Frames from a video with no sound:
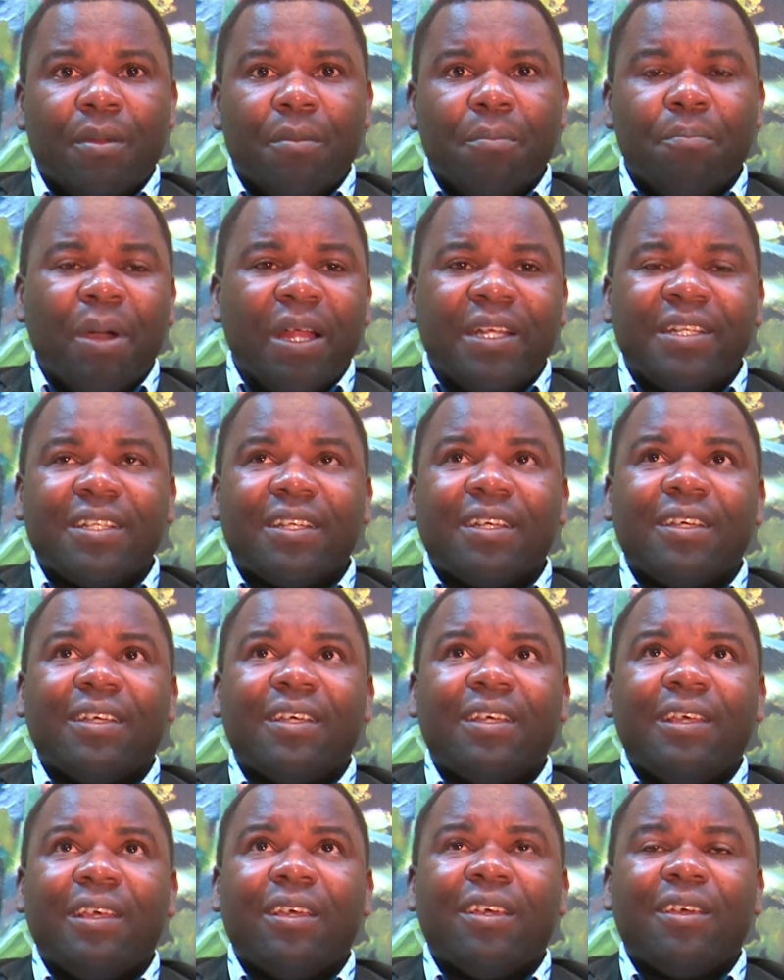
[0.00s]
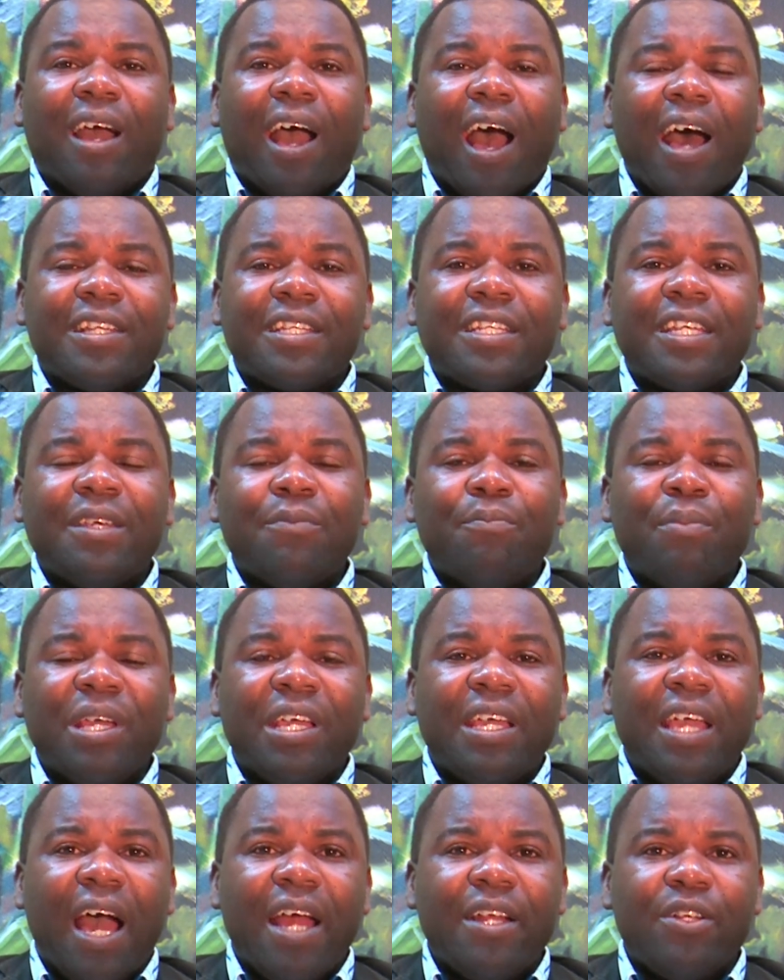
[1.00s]
But as he
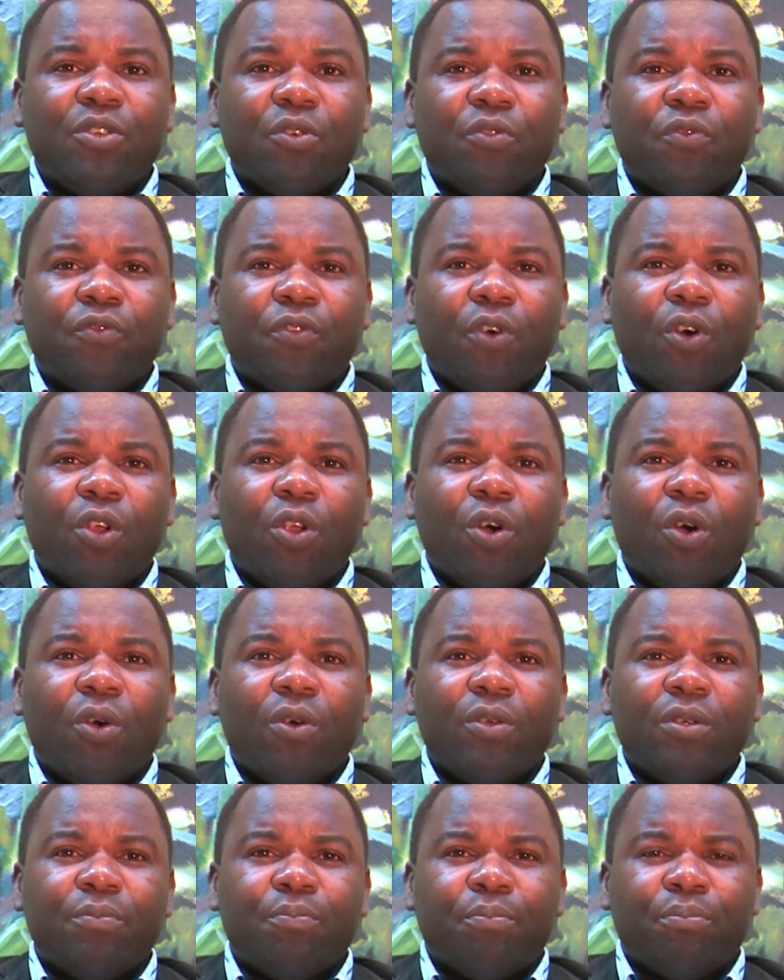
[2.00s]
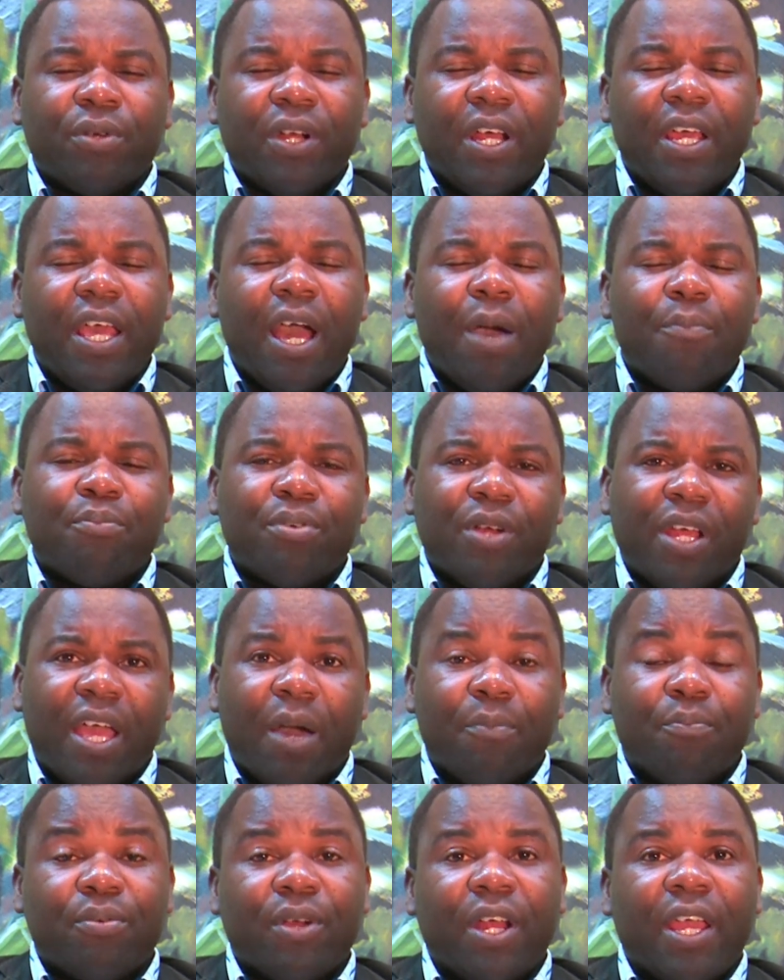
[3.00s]
began to follow prayer,
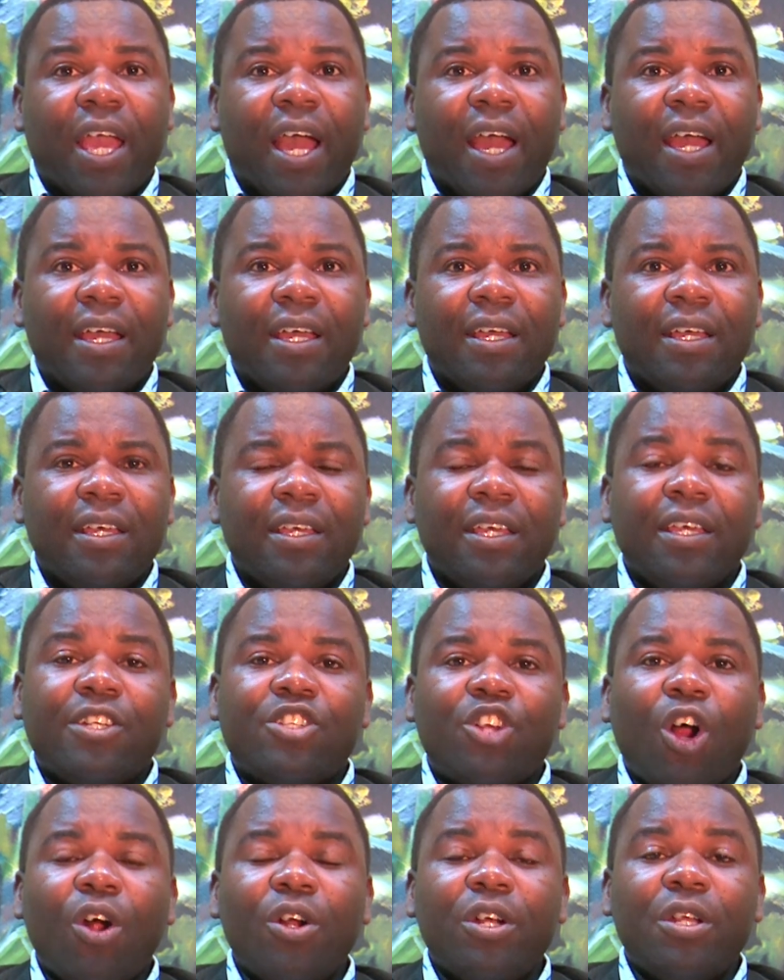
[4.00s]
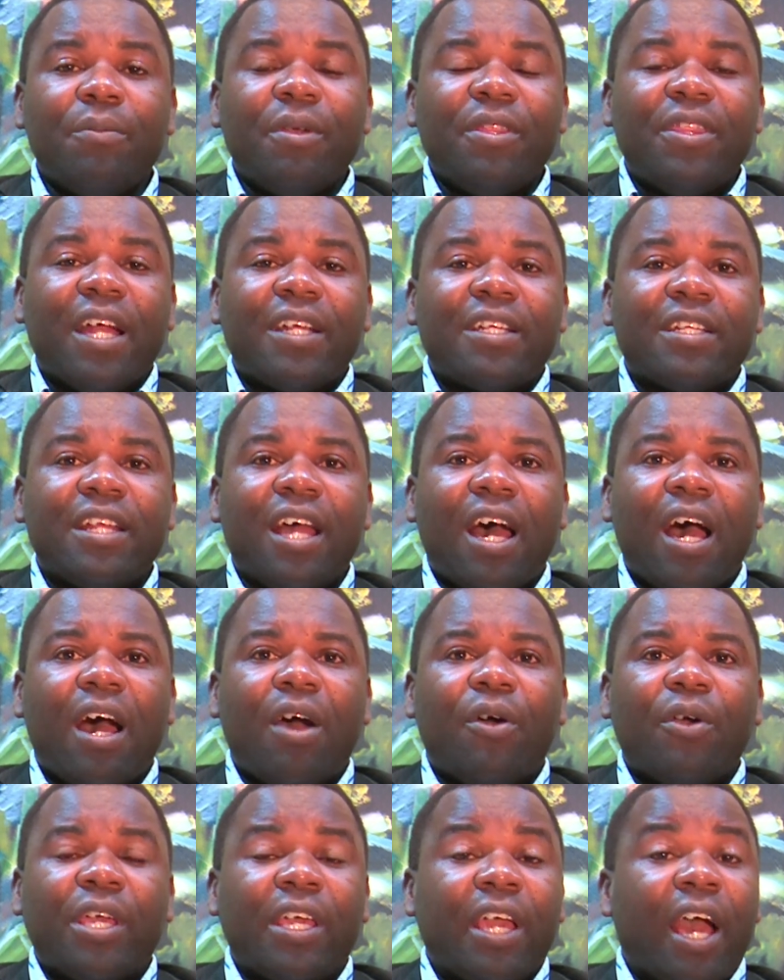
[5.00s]
prayer, prayer, he told me that
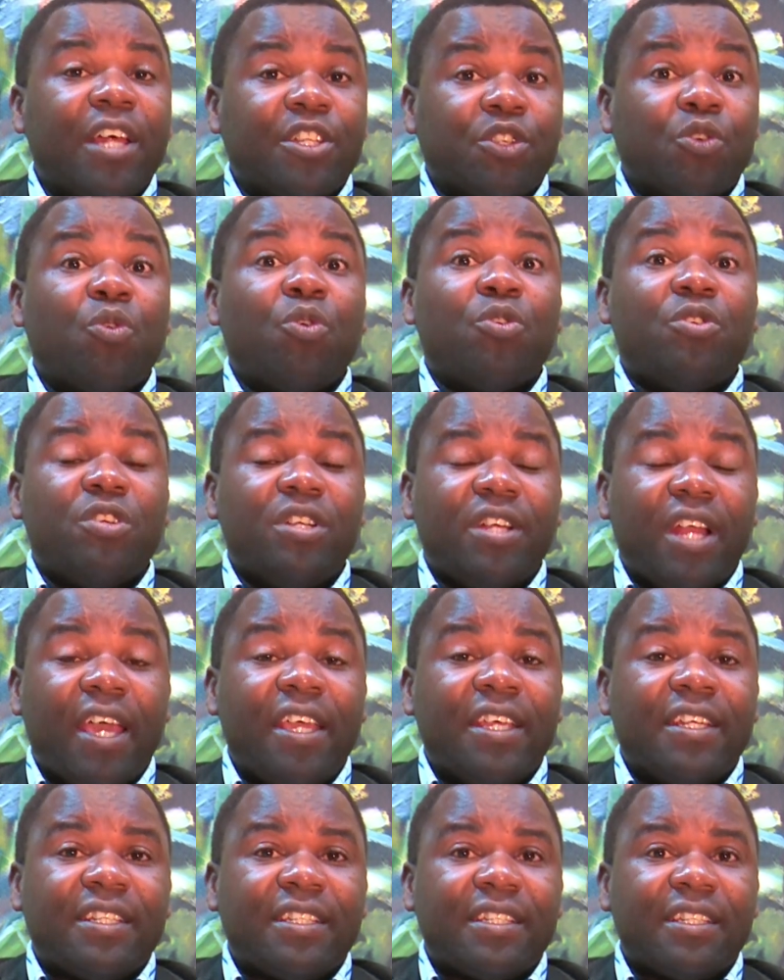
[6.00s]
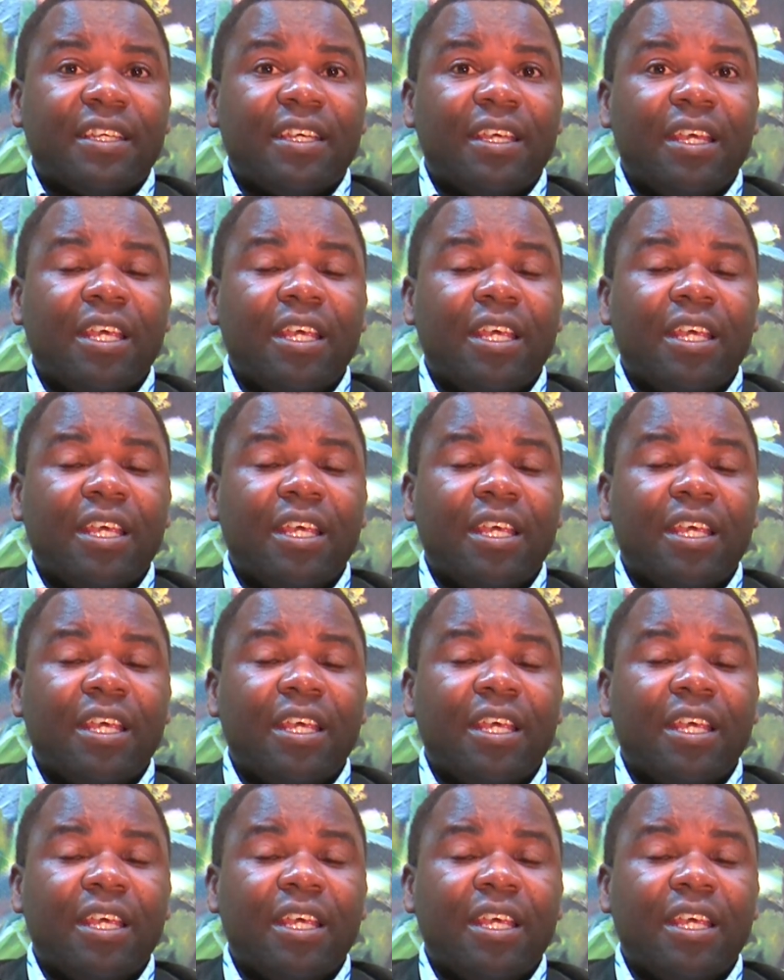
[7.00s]
now he has good nights.